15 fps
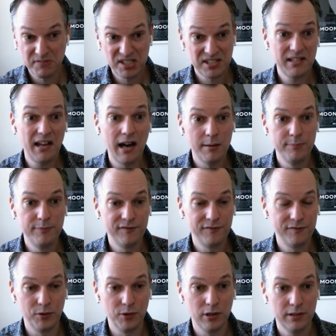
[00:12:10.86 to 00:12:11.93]
stub
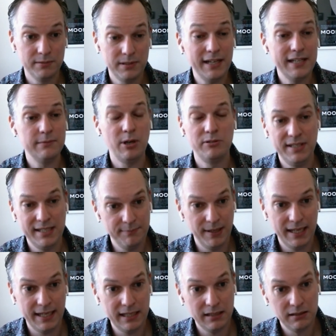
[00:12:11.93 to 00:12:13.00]
for
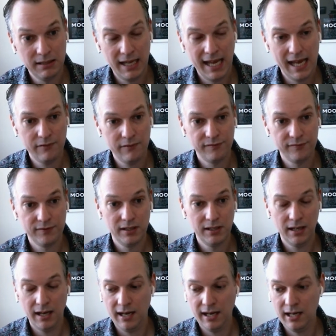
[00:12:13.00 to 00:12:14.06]
DynamoDB if
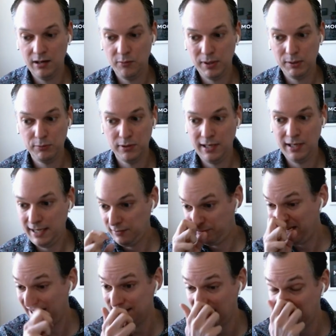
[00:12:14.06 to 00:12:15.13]

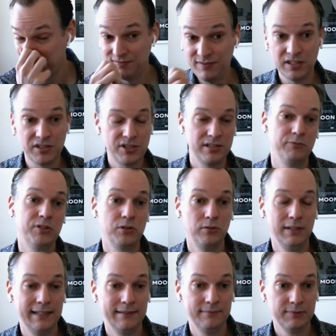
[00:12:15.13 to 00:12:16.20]
we had a Lambda function that was
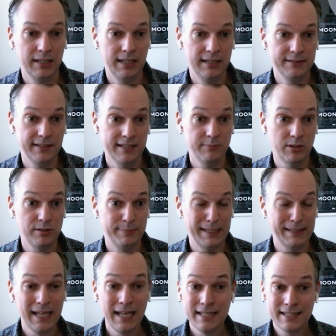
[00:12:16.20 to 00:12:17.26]
calling
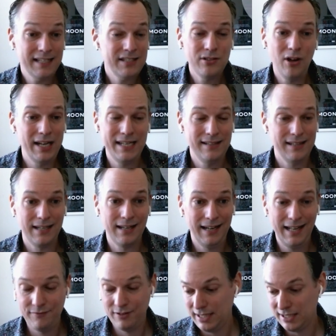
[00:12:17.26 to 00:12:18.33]
DynamoDB. Now, that's not anything
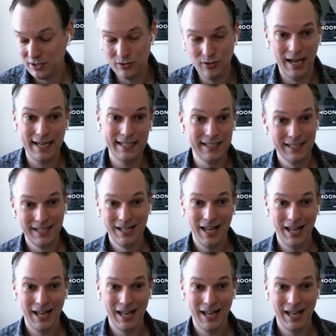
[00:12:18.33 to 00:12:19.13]
clever. That's not a